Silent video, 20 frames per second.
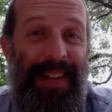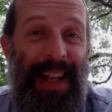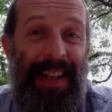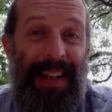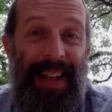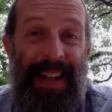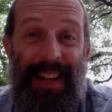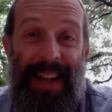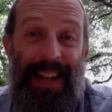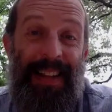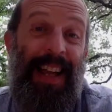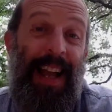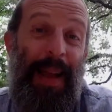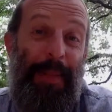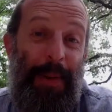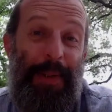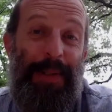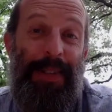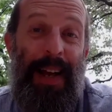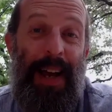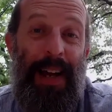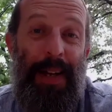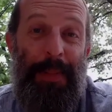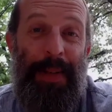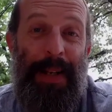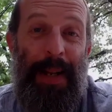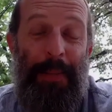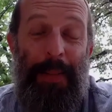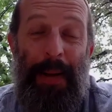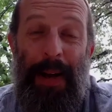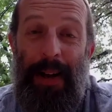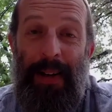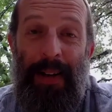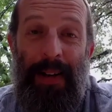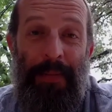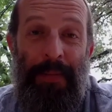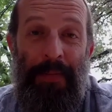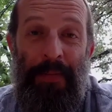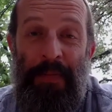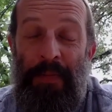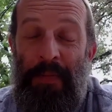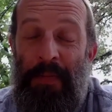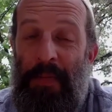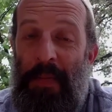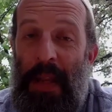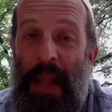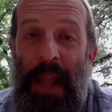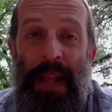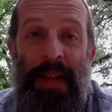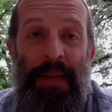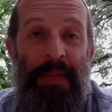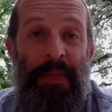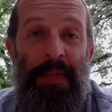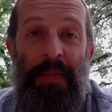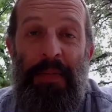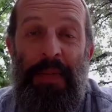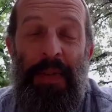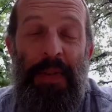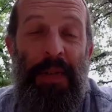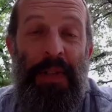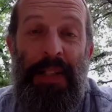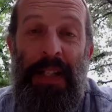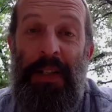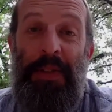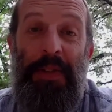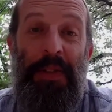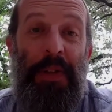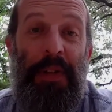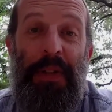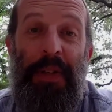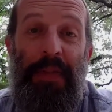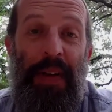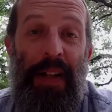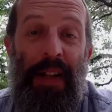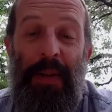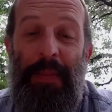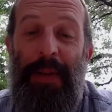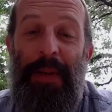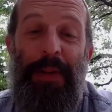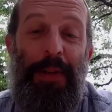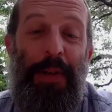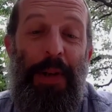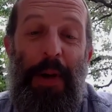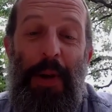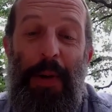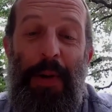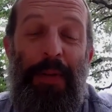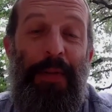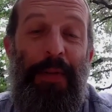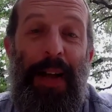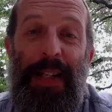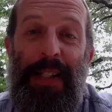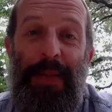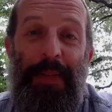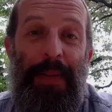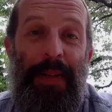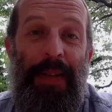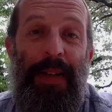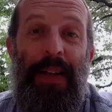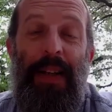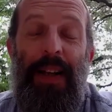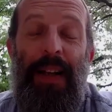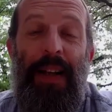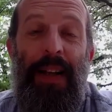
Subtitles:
land at that time. It was the Ottoman Empire, and there was like no development, no investment.